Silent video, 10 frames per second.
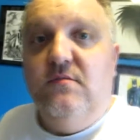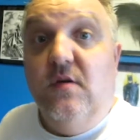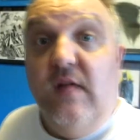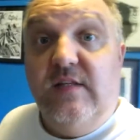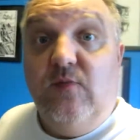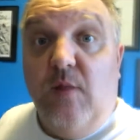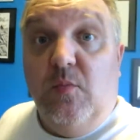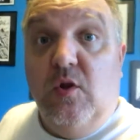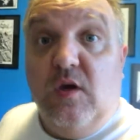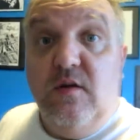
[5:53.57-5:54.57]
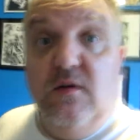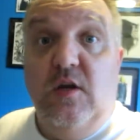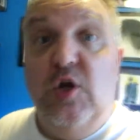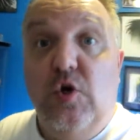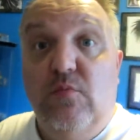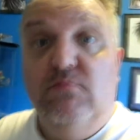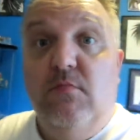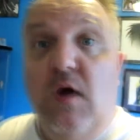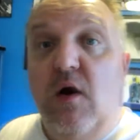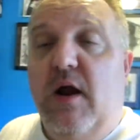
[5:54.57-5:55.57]
So that's what I'm looking to do.
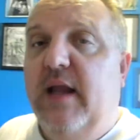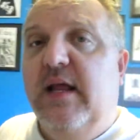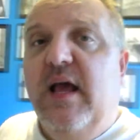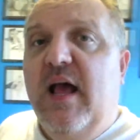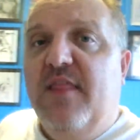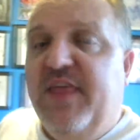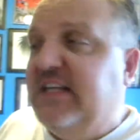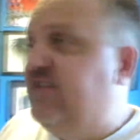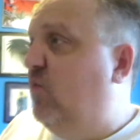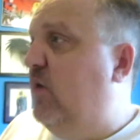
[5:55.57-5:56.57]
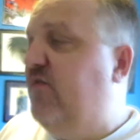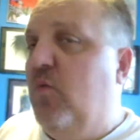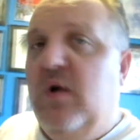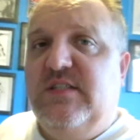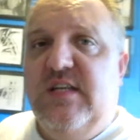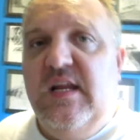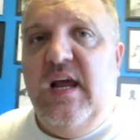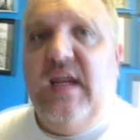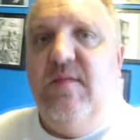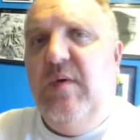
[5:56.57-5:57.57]
All right. Thanks everyone for watching
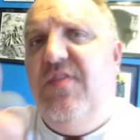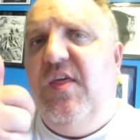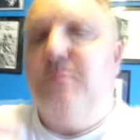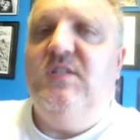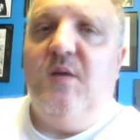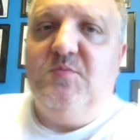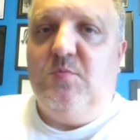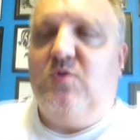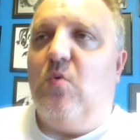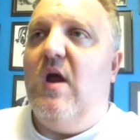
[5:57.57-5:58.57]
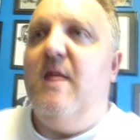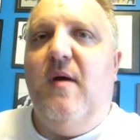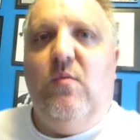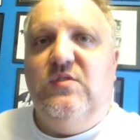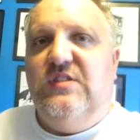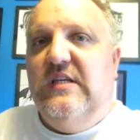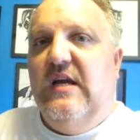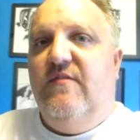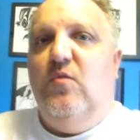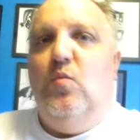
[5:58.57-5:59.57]
tonight. Give me a thumbs up, subscribe. I will see
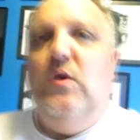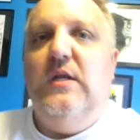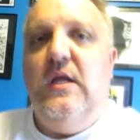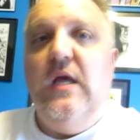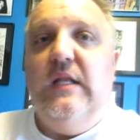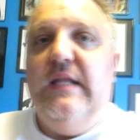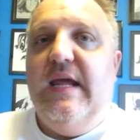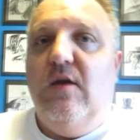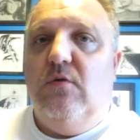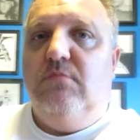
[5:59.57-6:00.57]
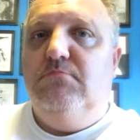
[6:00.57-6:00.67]
everyone later.